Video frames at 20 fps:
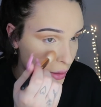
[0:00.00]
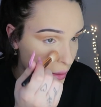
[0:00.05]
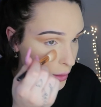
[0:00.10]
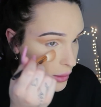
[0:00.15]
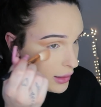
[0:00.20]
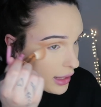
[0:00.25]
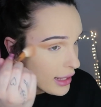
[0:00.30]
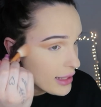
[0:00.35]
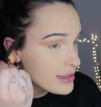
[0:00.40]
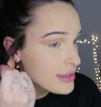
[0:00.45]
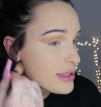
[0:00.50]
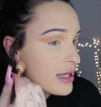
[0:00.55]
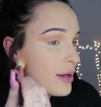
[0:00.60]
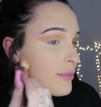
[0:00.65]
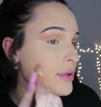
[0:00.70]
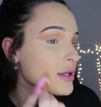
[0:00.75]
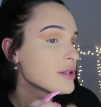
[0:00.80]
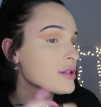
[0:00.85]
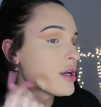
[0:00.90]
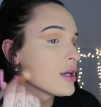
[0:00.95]
Last
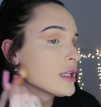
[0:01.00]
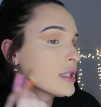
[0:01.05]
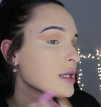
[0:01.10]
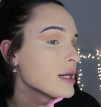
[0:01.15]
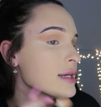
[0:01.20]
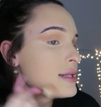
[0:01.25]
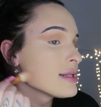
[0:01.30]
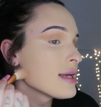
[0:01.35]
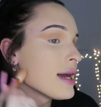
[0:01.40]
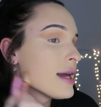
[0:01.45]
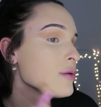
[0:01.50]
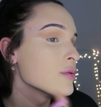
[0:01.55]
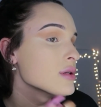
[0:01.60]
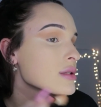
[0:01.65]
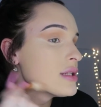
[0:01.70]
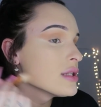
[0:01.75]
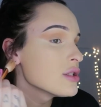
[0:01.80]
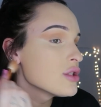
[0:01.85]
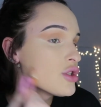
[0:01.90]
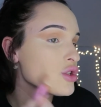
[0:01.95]
time I saw you guys, I
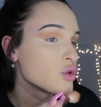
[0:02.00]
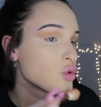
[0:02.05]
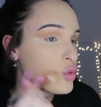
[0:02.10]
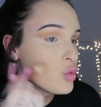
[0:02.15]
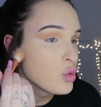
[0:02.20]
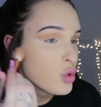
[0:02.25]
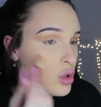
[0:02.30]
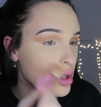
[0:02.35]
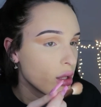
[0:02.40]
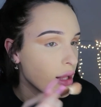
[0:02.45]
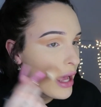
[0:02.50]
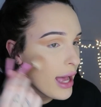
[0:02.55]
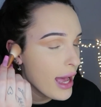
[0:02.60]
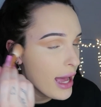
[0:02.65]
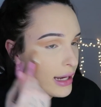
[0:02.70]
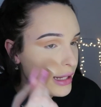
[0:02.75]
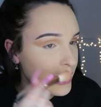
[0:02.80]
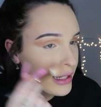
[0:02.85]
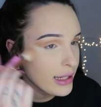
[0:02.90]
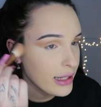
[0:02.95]
was in school
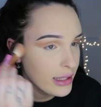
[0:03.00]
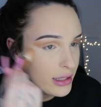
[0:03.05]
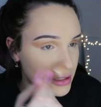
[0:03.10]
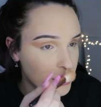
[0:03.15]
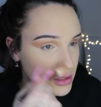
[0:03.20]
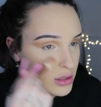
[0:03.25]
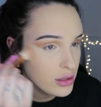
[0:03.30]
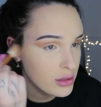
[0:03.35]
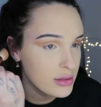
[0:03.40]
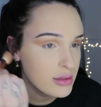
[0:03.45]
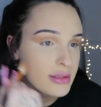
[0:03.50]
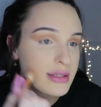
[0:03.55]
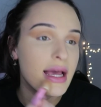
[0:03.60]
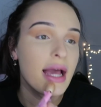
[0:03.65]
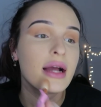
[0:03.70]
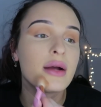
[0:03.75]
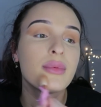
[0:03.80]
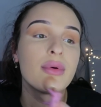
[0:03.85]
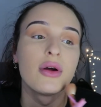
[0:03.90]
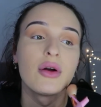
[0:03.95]
at a
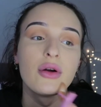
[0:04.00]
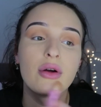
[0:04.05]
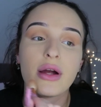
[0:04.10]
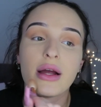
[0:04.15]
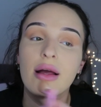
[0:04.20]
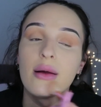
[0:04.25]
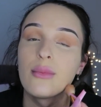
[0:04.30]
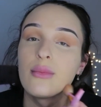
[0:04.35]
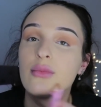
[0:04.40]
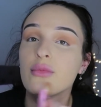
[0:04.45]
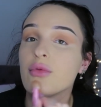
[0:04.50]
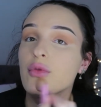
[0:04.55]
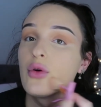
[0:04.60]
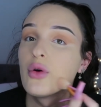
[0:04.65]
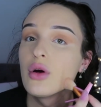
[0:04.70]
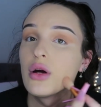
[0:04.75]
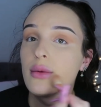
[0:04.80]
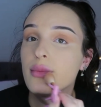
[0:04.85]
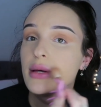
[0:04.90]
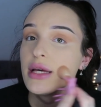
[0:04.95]
tech program
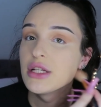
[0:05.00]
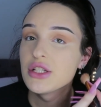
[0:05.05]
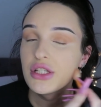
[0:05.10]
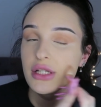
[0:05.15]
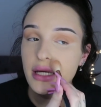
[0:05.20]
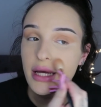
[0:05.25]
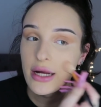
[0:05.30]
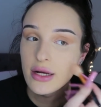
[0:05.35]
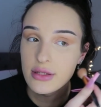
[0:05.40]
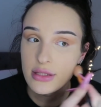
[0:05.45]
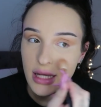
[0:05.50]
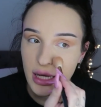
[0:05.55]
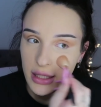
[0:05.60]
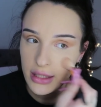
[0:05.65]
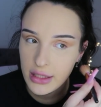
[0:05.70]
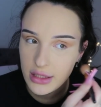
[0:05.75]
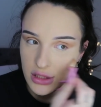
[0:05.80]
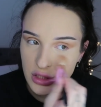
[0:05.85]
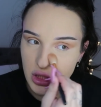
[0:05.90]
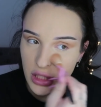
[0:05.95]
for patient care
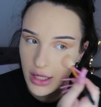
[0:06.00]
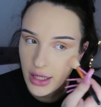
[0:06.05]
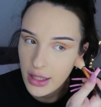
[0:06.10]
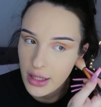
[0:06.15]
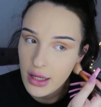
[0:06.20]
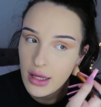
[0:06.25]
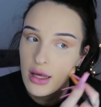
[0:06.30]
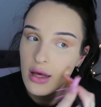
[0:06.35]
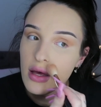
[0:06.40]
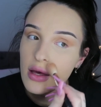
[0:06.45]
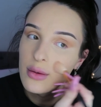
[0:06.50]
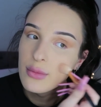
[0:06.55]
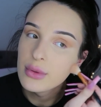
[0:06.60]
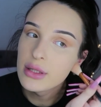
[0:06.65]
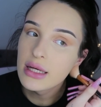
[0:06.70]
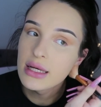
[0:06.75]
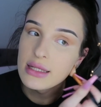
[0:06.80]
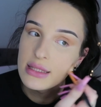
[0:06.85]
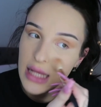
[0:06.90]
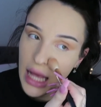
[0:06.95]
technician
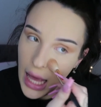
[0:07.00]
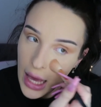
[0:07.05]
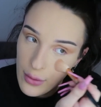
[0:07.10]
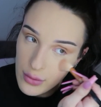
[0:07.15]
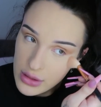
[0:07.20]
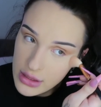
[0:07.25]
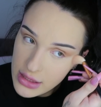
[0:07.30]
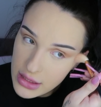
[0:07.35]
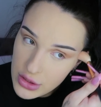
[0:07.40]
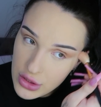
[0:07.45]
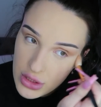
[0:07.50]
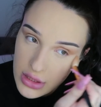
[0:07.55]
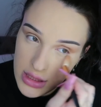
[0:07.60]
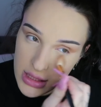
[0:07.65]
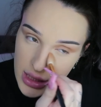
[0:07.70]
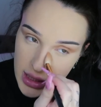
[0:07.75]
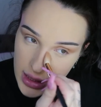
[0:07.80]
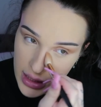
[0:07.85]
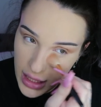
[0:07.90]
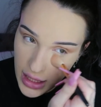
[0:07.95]
because I was
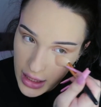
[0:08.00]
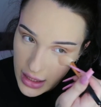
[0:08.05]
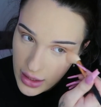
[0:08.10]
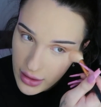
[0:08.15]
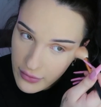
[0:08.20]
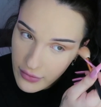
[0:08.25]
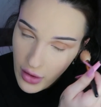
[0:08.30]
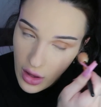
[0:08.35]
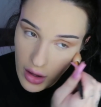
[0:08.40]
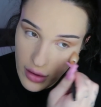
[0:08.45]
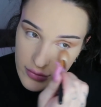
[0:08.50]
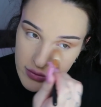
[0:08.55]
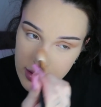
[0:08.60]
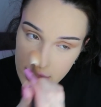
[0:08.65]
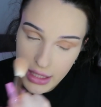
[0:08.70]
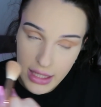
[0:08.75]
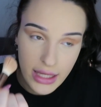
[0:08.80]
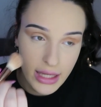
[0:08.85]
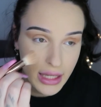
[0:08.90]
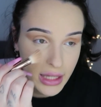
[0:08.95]
interested in getting
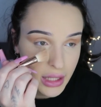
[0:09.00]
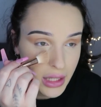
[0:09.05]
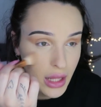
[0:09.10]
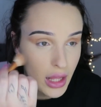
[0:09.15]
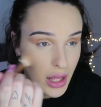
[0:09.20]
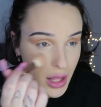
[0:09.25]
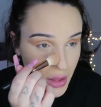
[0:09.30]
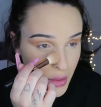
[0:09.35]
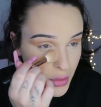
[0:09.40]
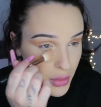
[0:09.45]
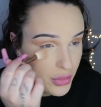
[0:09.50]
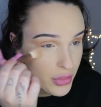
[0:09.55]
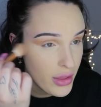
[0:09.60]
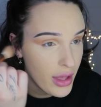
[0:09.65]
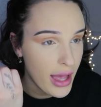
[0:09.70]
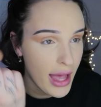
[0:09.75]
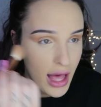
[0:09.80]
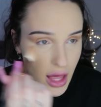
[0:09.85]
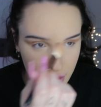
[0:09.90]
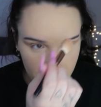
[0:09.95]
involved in
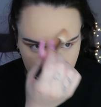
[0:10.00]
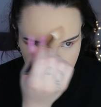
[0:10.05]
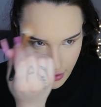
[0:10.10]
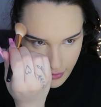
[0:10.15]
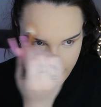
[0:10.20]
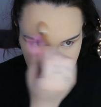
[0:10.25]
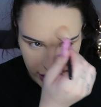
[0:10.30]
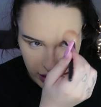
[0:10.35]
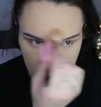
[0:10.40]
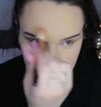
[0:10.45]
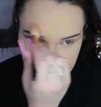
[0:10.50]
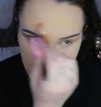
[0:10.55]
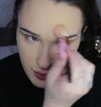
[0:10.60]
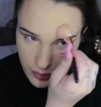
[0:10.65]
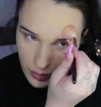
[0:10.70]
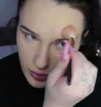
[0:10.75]
the healthcare field.